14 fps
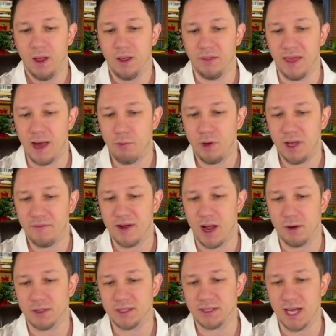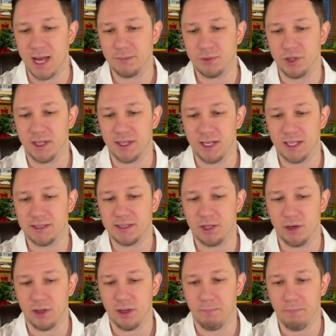That will give Congress time to get the
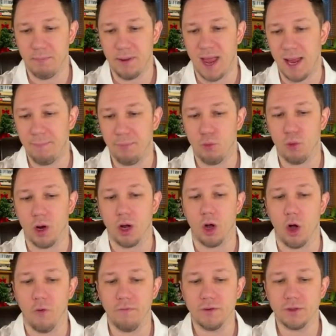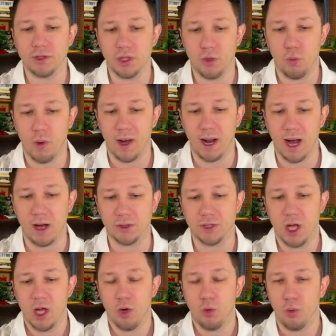necessary paperwork over to the White House
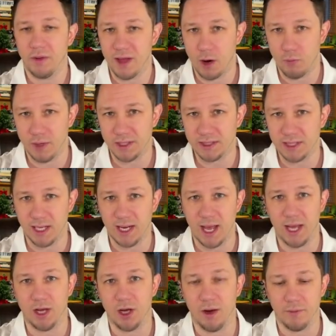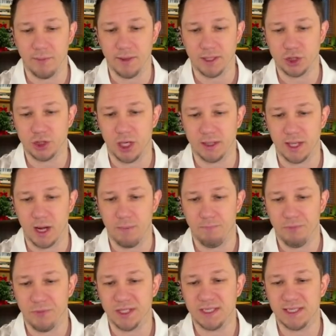without risking a government shutdown.
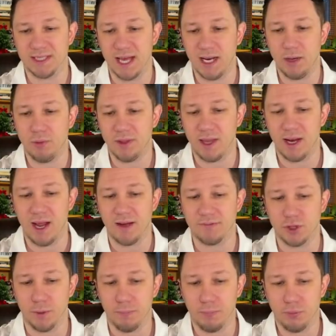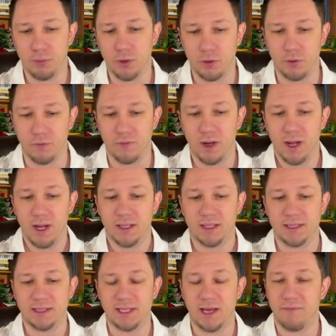The Senate would then have to approve the
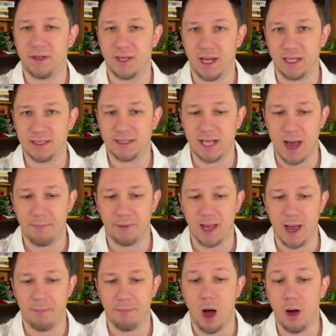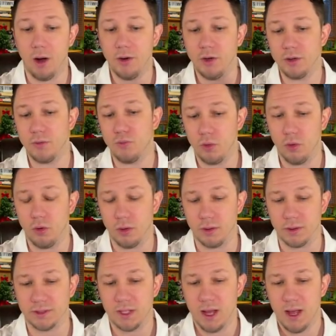7-day stopgap. Under the
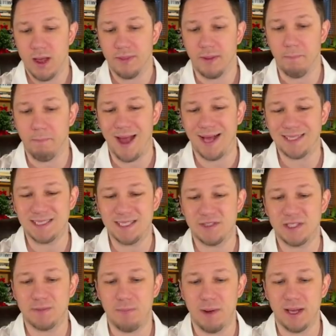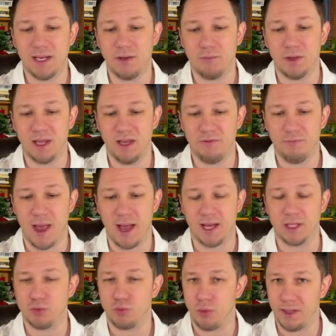rules, the massive spending relief
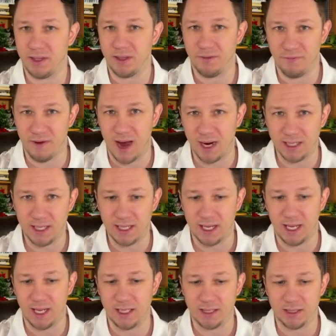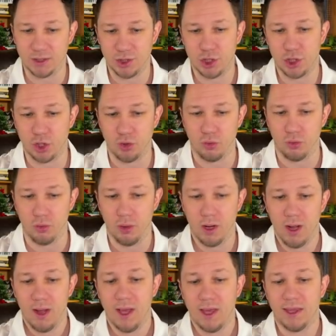package will be divided in two.
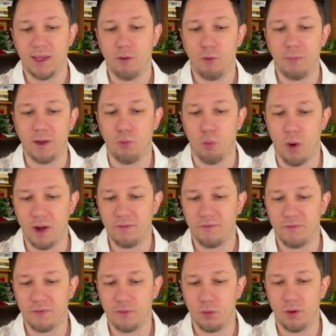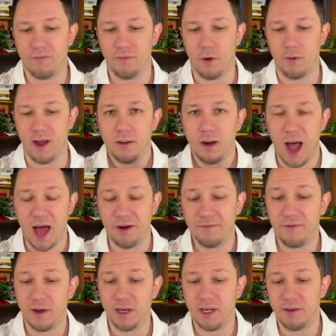There will be one floor vote on
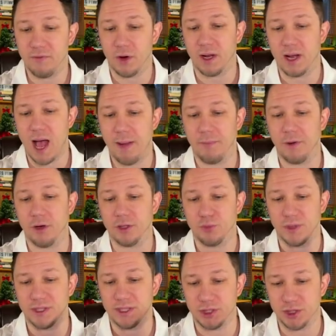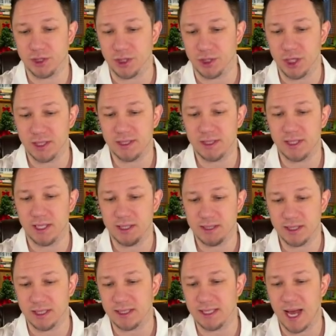funding for commerce, which is the justice,
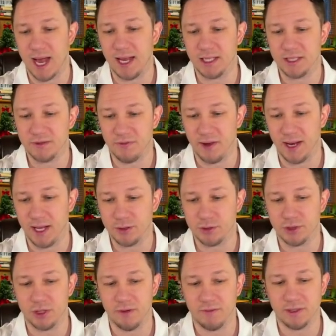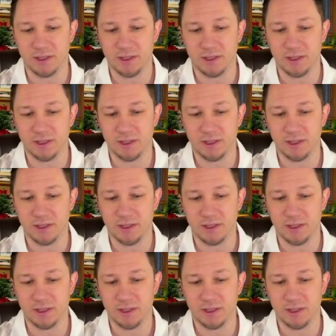the science, financial service,